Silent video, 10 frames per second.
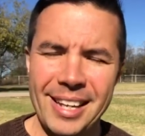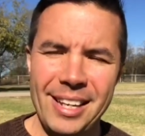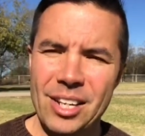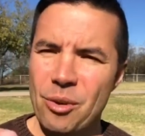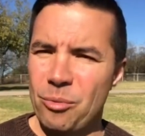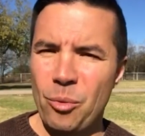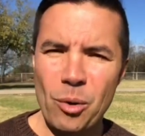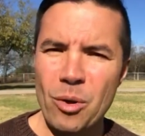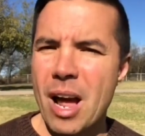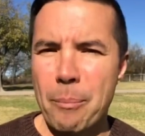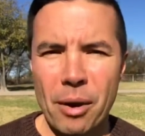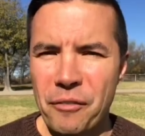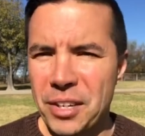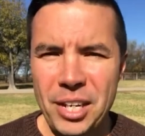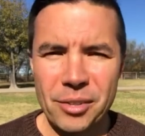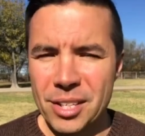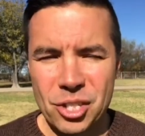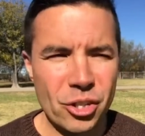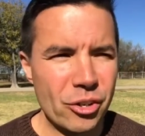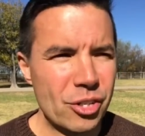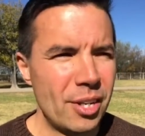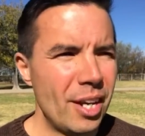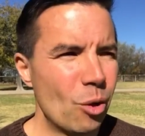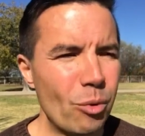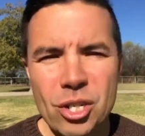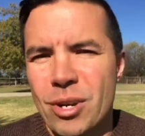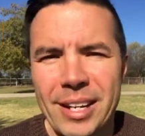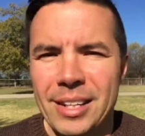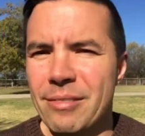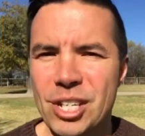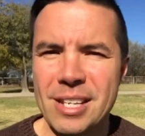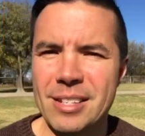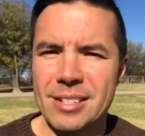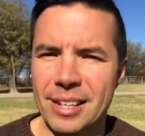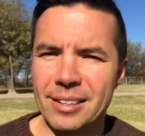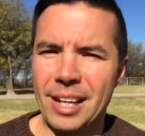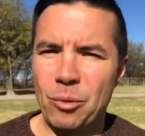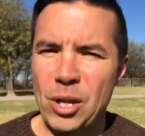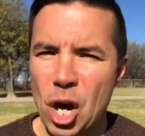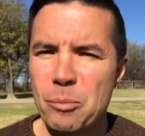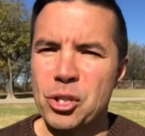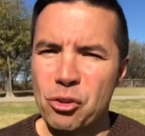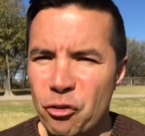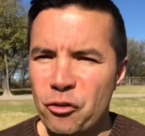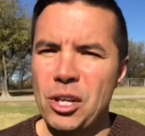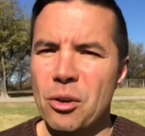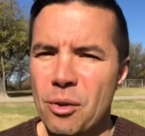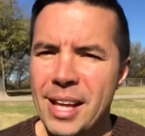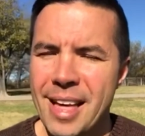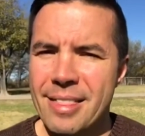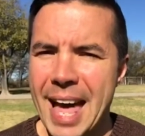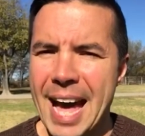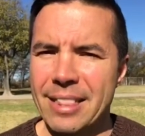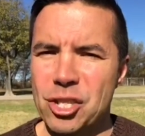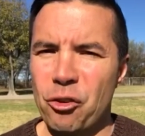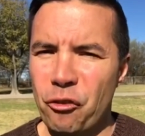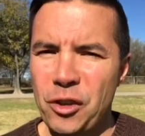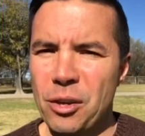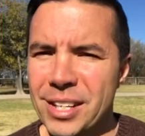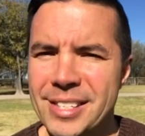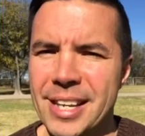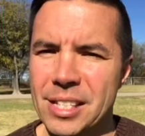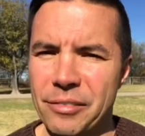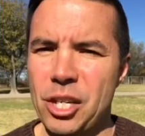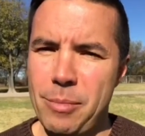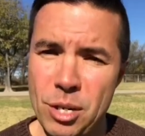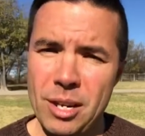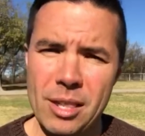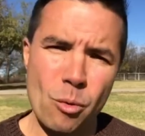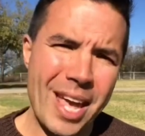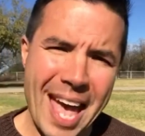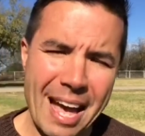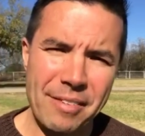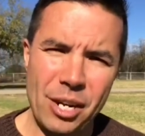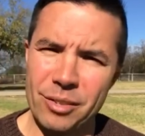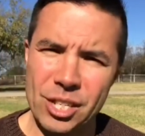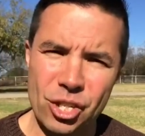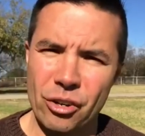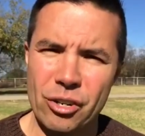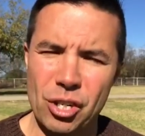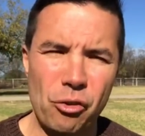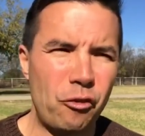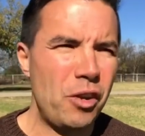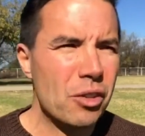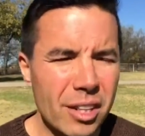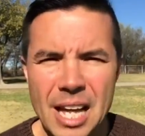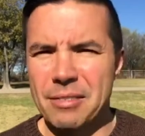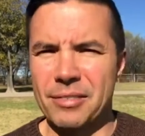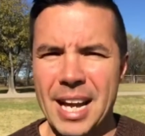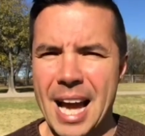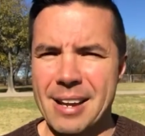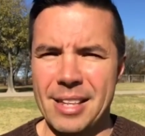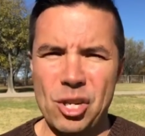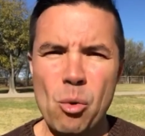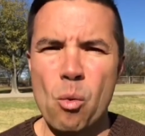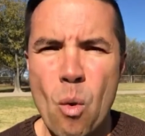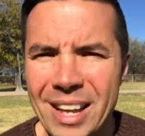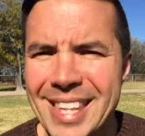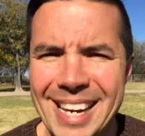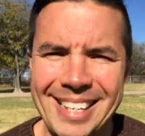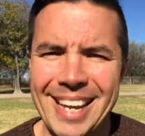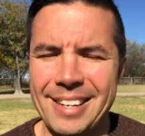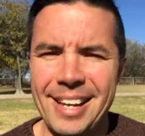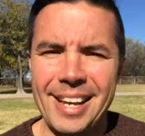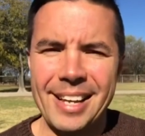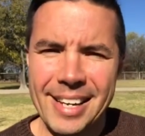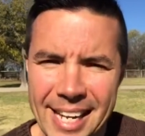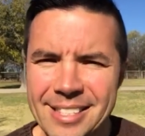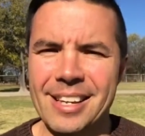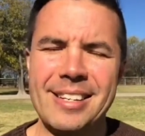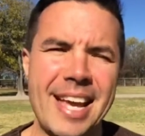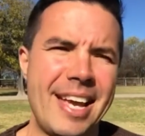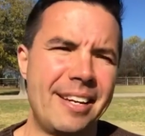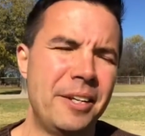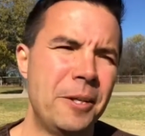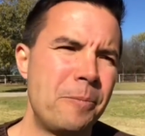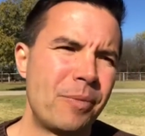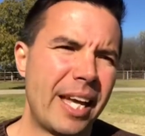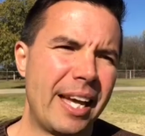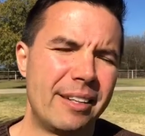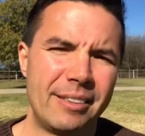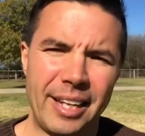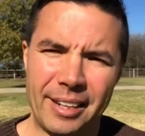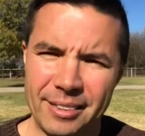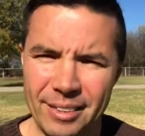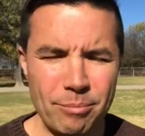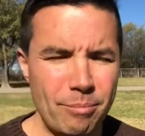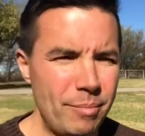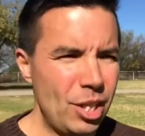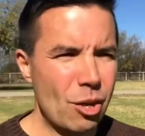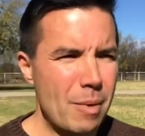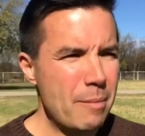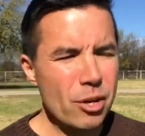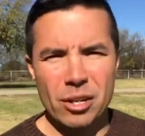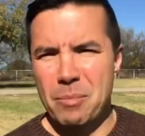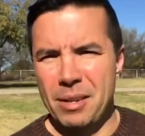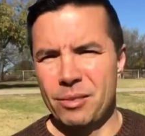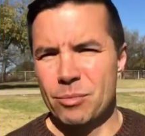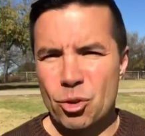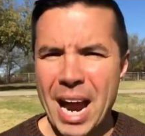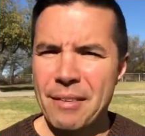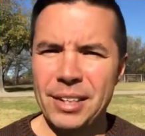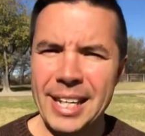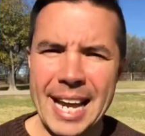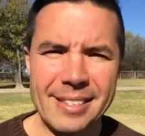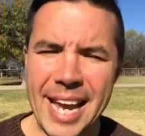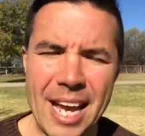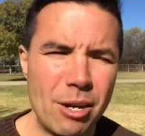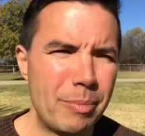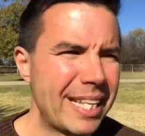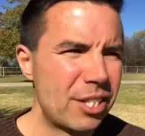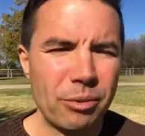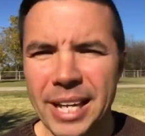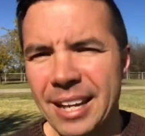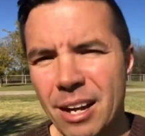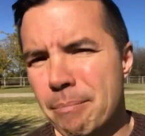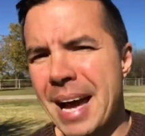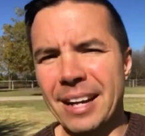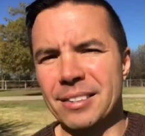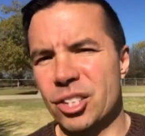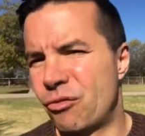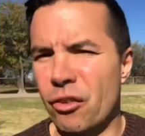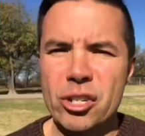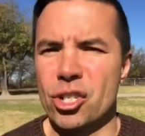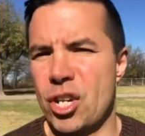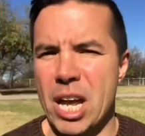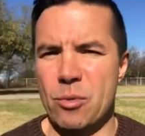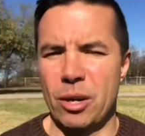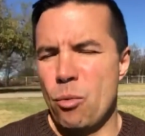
we're not perfect here at this church. We're just trying to love Jesus. And we hope that you feel that you feel the sense of community that we have here in this church, and you feel the love of God, and that you will want that again next Sunday. And maybe you're going to be traveling out of town, but that's okay. Come back 1st of January,